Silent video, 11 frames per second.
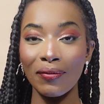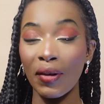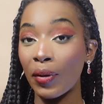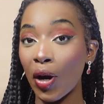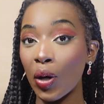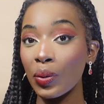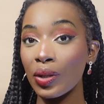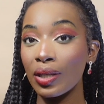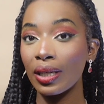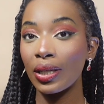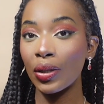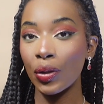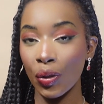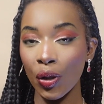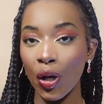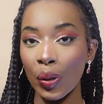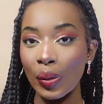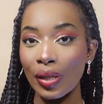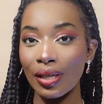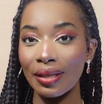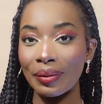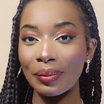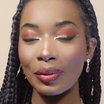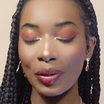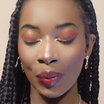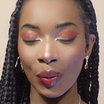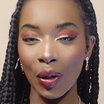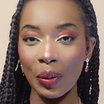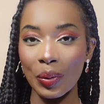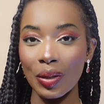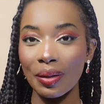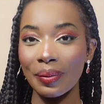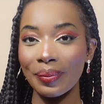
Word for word: from coast to coast to coast.